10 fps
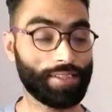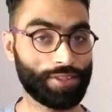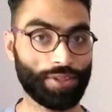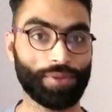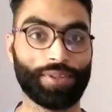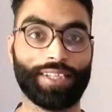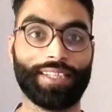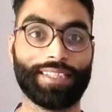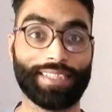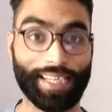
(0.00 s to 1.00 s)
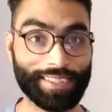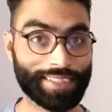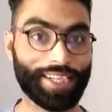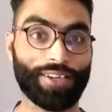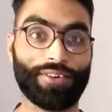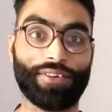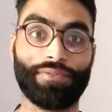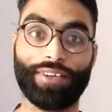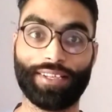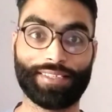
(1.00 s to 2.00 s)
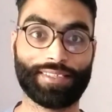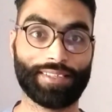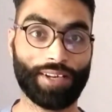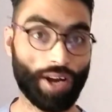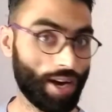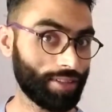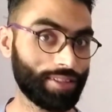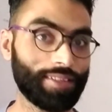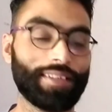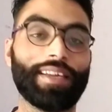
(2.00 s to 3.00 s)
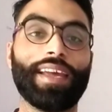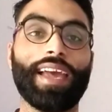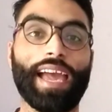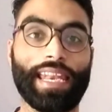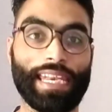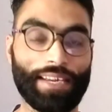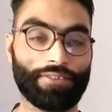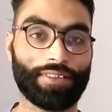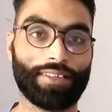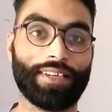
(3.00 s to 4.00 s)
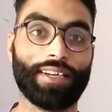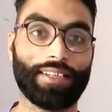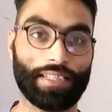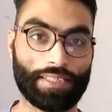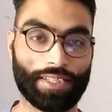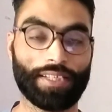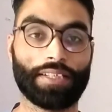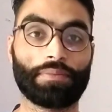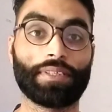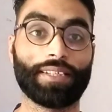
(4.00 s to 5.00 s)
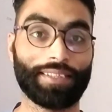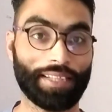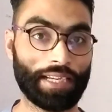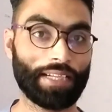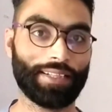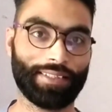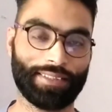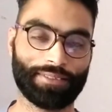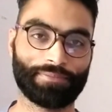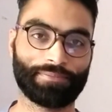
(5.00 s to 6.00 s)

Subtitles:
So he takes care of his honor and never disturb the girl.